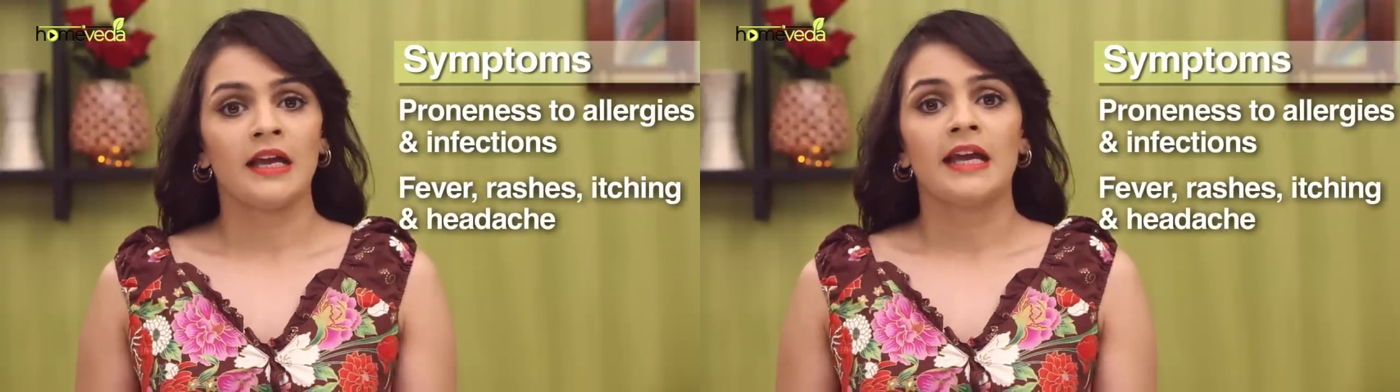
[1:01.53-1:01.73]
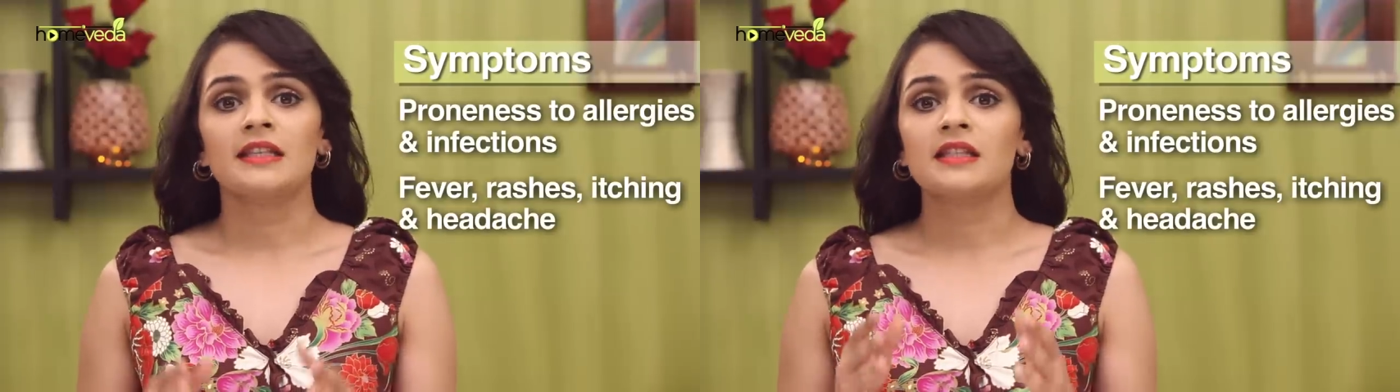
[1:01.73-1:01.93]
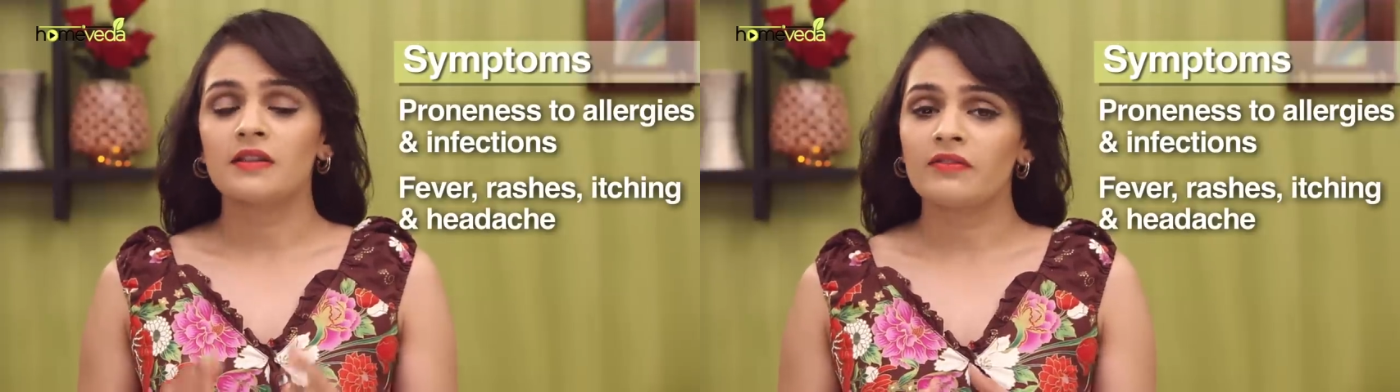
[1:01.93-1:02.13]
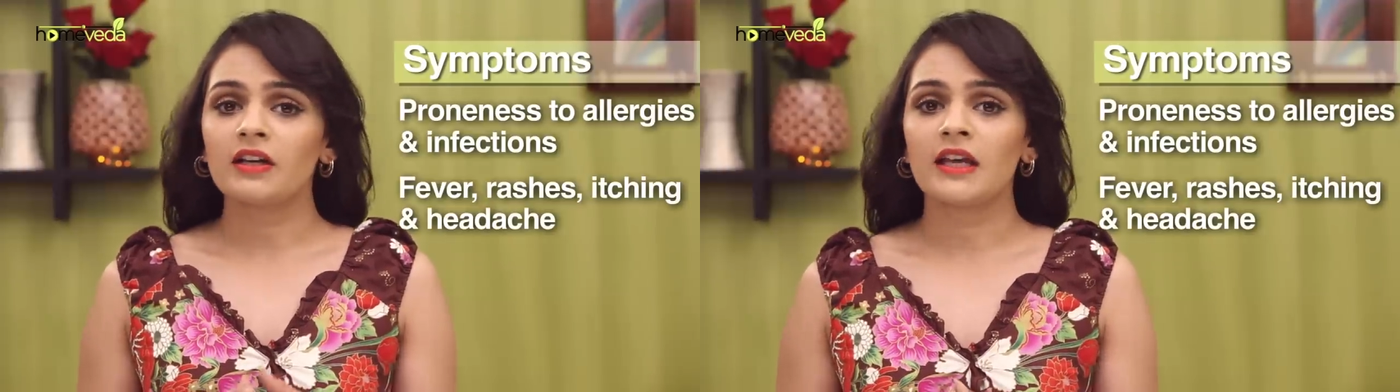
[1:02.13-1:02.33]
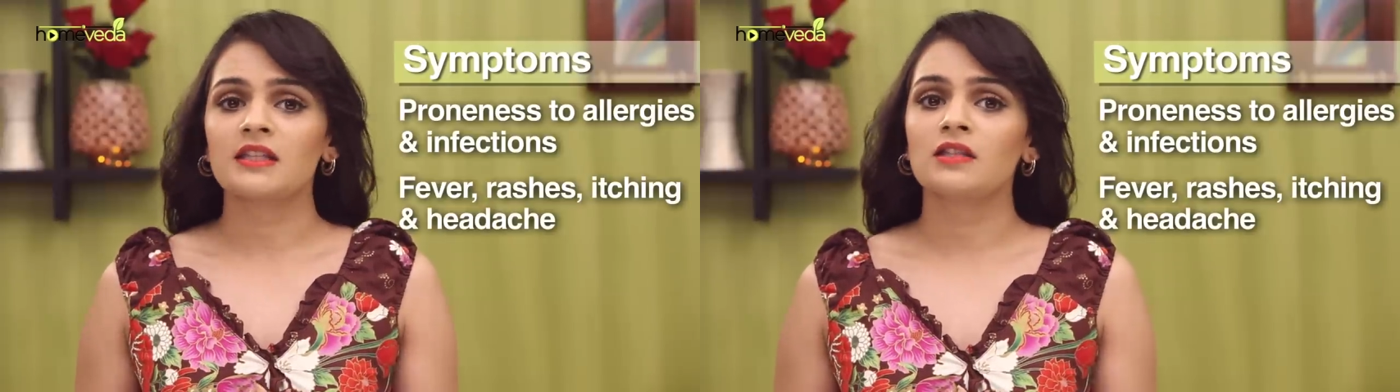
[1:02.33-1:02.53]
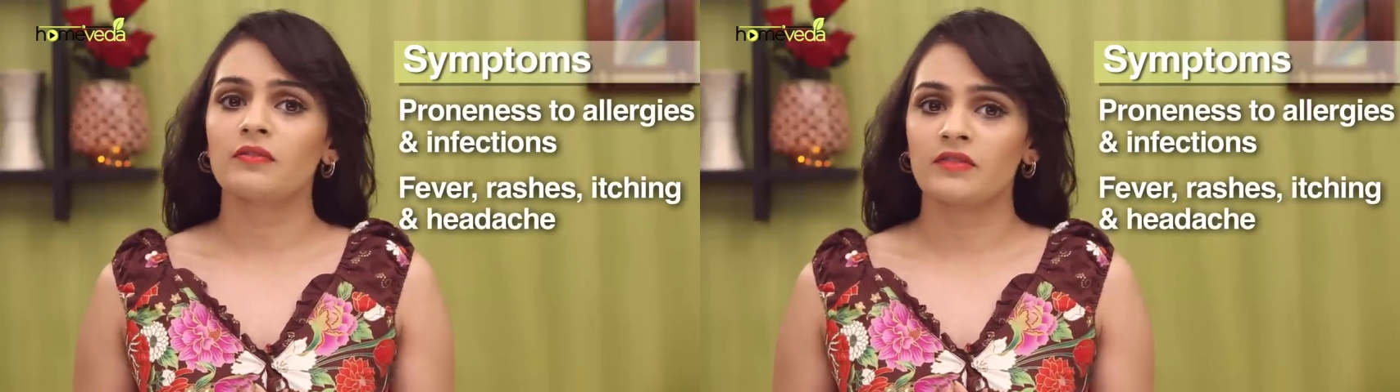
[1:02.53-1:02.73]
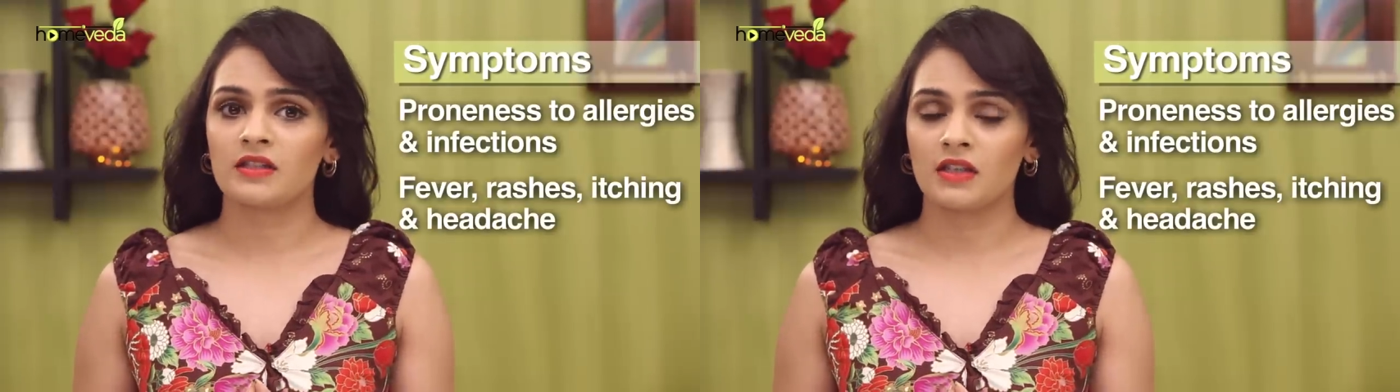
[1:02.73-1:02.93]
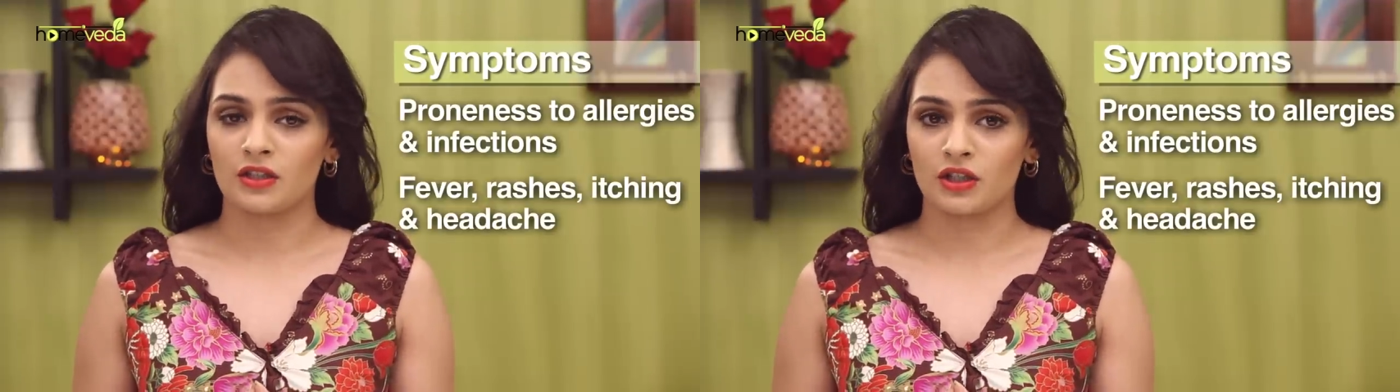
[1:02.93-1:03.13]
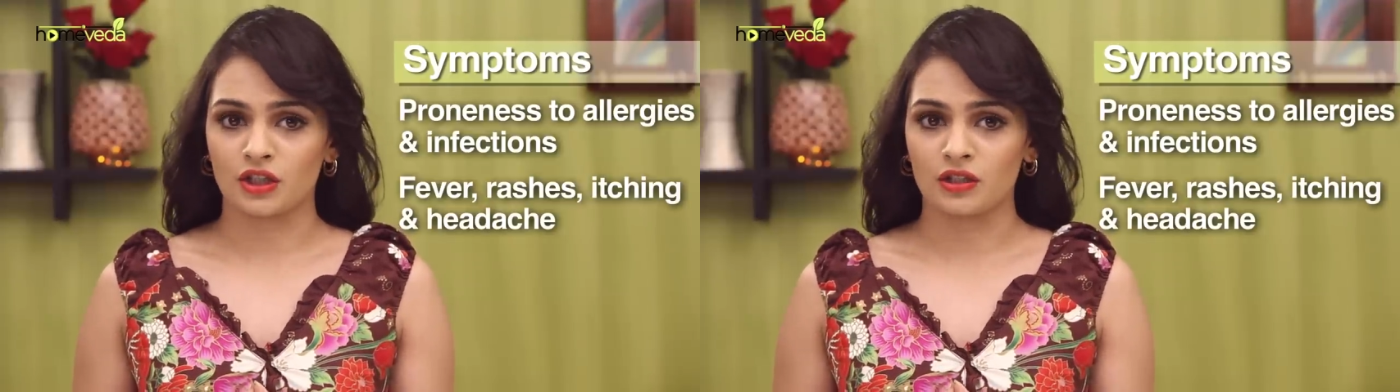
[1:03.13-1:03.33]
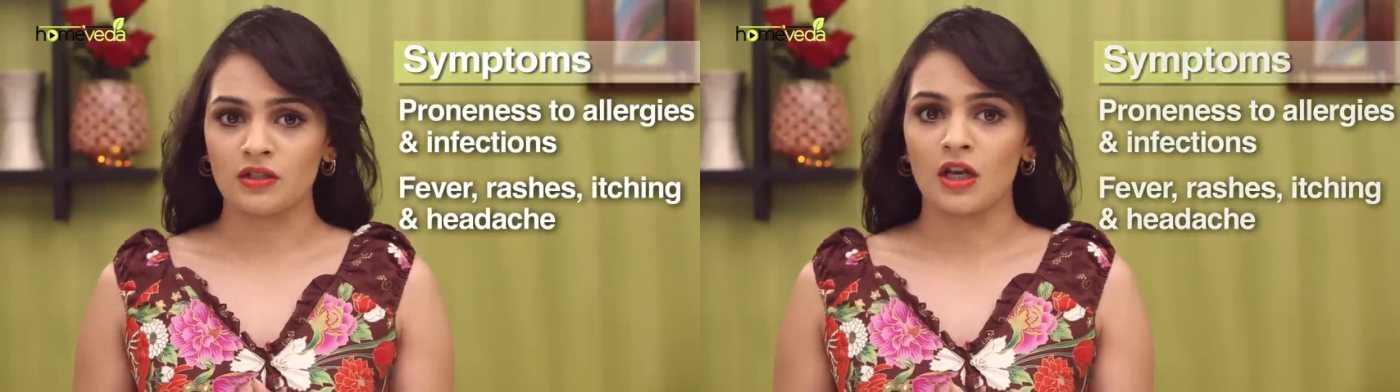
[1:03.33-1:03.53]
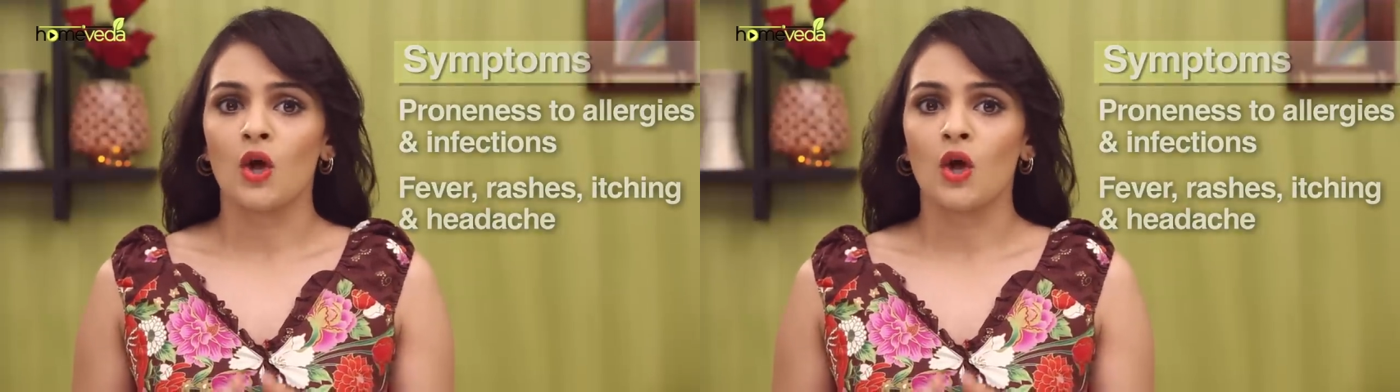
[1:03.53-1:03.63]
In severe cases of this condition,